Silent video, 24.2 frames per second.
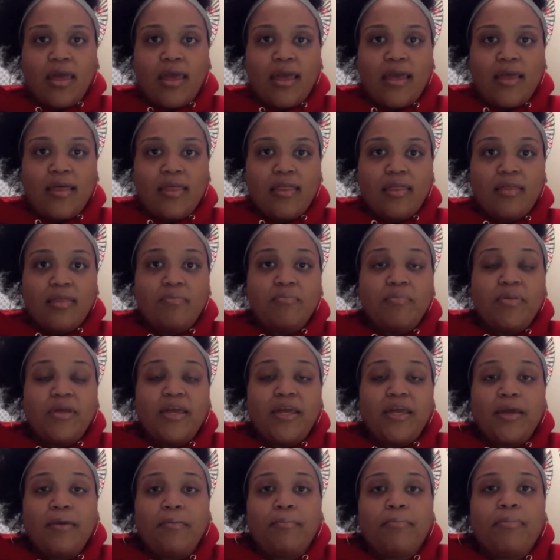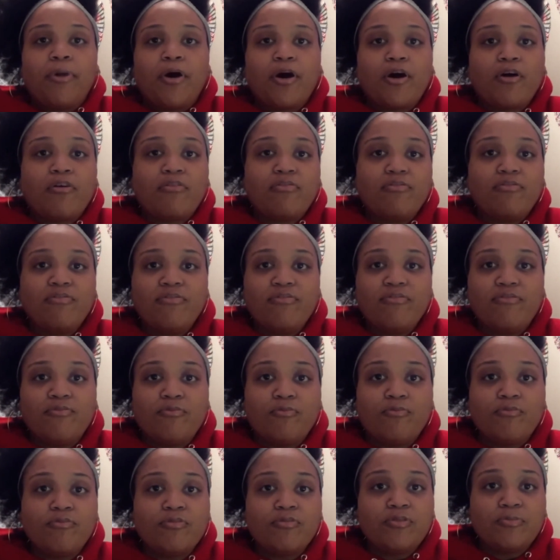it being
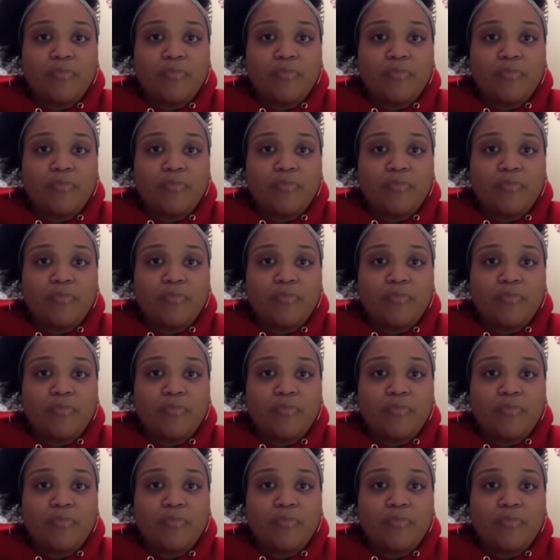perfect.